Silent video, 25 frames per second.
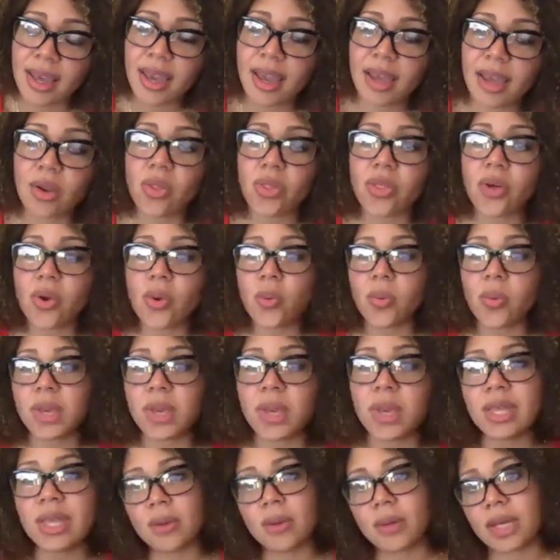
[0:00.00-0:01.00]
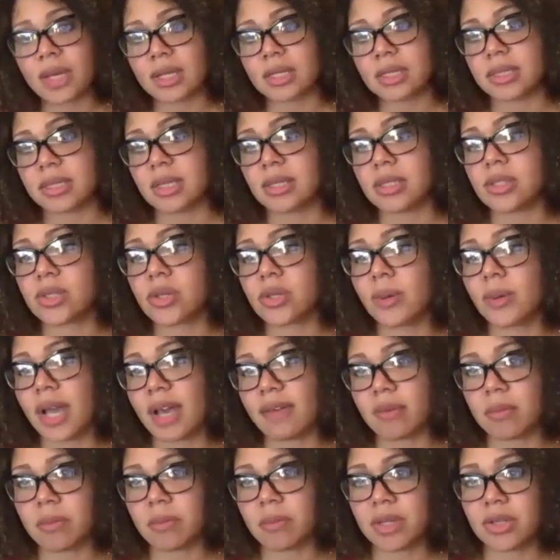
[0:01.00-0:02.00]
And although we in the United States don't
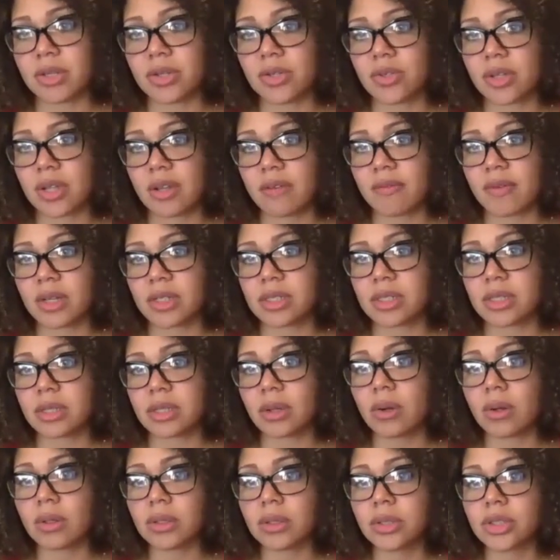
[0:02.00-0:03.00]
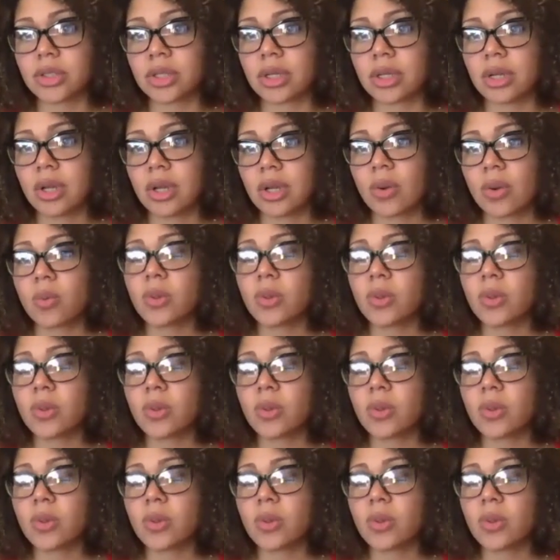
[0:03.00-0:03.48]
have a ministry of arts and culture,